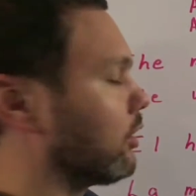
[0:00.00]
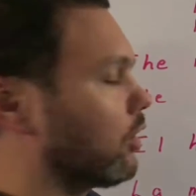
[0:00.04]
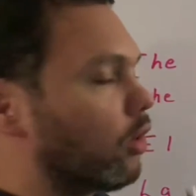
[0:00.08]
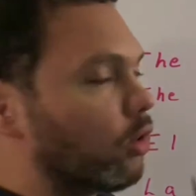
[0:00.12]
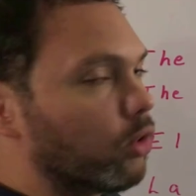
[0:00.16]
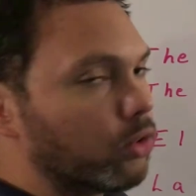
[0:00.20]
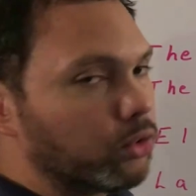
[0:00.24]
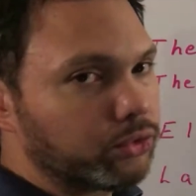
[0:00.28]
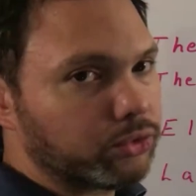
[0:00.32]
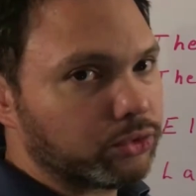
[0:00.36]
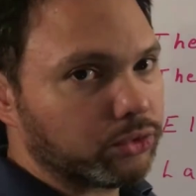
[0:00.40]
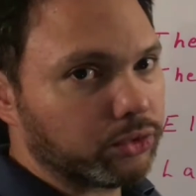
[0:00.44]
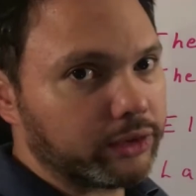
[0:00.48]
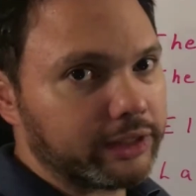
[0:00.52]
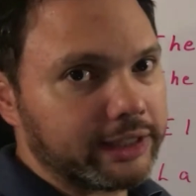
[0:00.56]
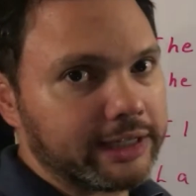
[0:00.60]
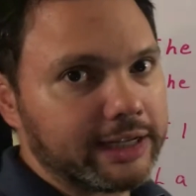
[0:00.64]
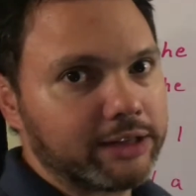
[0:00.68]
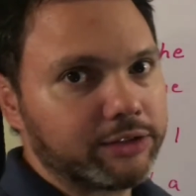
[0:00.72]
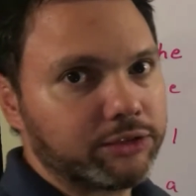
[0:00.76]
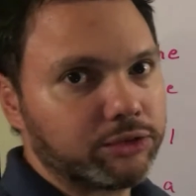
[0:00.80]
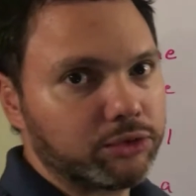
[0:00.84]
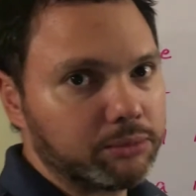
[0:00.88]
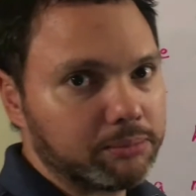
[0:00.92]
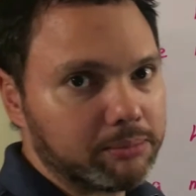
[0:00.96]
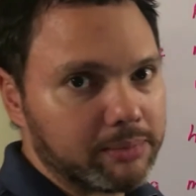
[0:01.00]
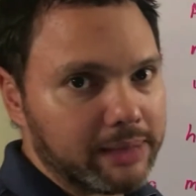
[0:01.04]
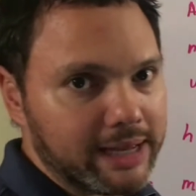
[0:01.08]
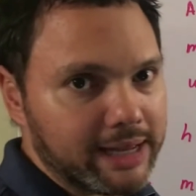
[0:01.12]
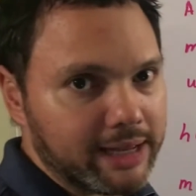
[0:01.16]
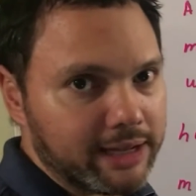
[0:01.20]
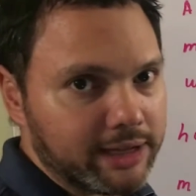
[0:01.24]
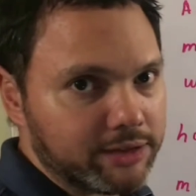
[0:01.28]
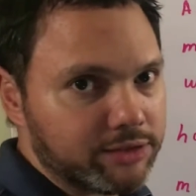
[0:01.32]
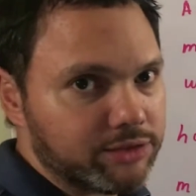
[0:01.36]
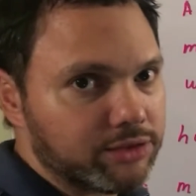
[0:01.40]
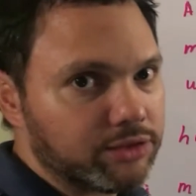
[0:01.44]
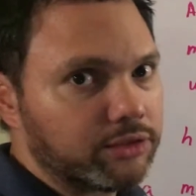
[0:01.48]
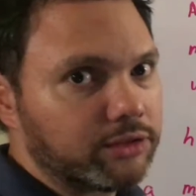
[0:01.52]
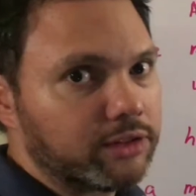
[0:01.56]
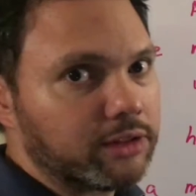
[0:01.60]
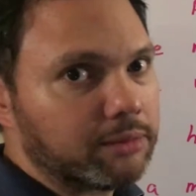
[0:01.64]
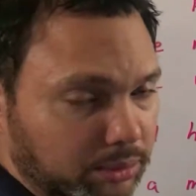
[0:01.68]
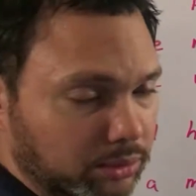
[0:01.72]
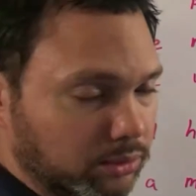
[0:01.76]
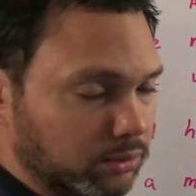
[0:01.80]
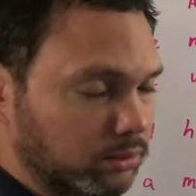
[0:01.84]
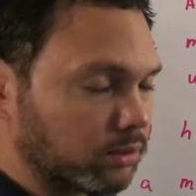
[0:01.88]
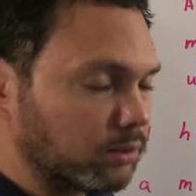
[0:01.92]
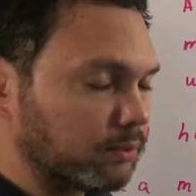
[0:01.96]
also it has to match the
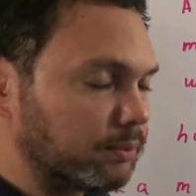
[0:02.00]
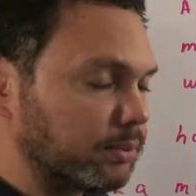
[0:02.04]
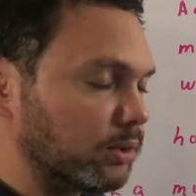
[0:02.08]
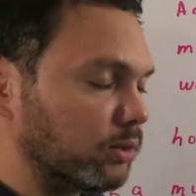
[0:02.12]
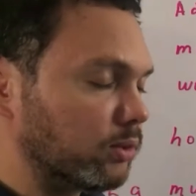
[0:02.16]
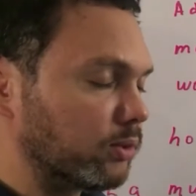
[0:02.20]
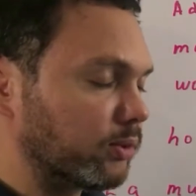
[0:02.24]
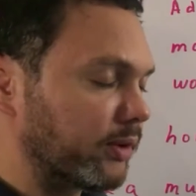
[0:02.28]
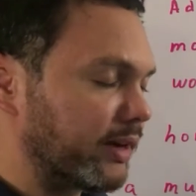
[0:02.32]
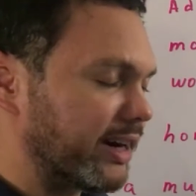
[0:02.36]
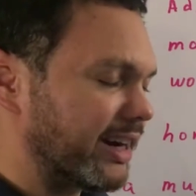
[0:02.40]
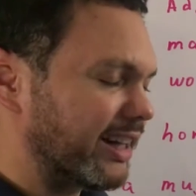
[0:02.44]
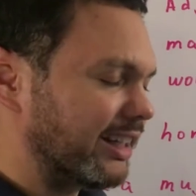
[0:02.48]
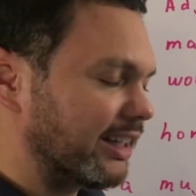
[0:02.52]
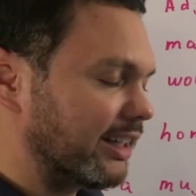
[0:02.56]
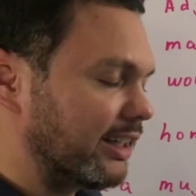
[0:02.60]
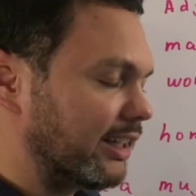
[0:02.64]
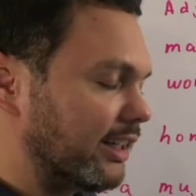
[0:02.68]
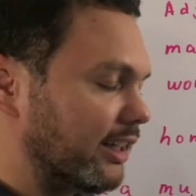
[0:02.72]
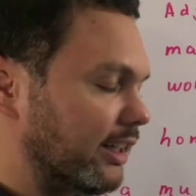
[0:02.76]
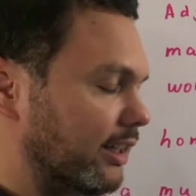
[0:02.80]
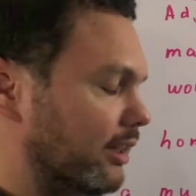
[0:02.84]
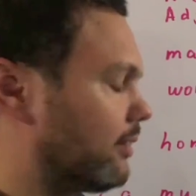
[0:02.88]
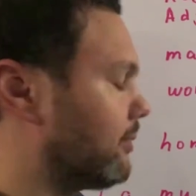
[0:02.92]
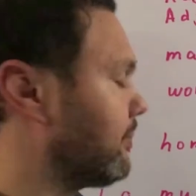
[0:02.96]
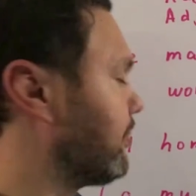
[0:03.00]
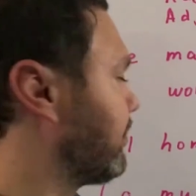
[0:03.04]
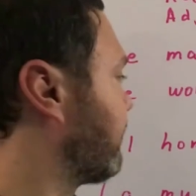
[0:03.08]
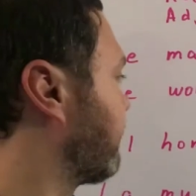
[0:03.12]
plurality.